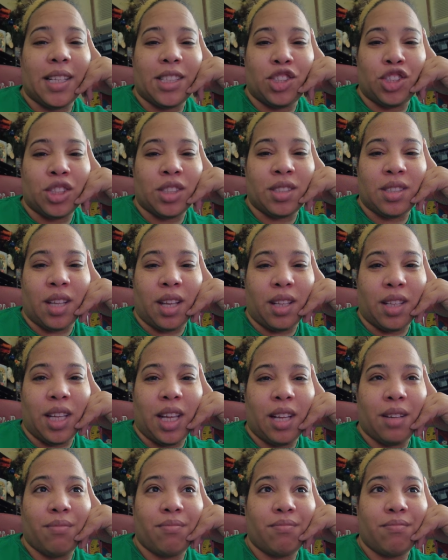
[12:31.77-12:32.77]
It's just
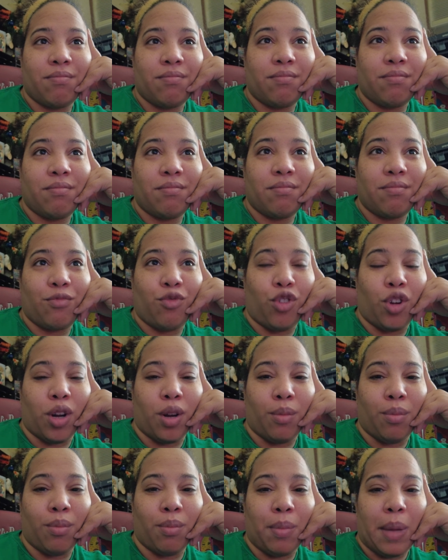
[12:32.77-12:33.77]
Sully
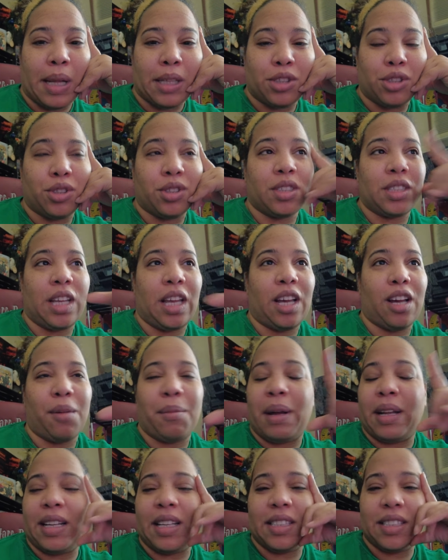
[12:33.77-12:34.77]
from Monsters, Incorporated
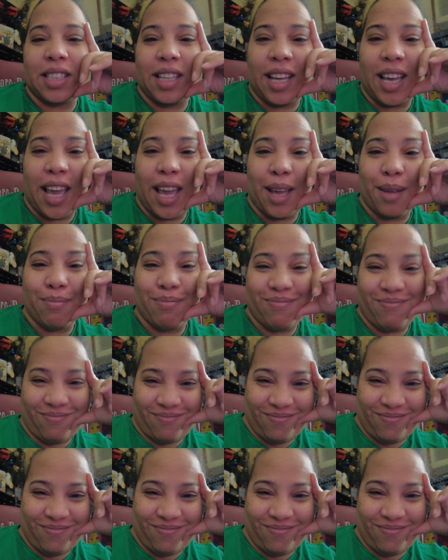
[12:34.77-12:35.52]
on my Disney game.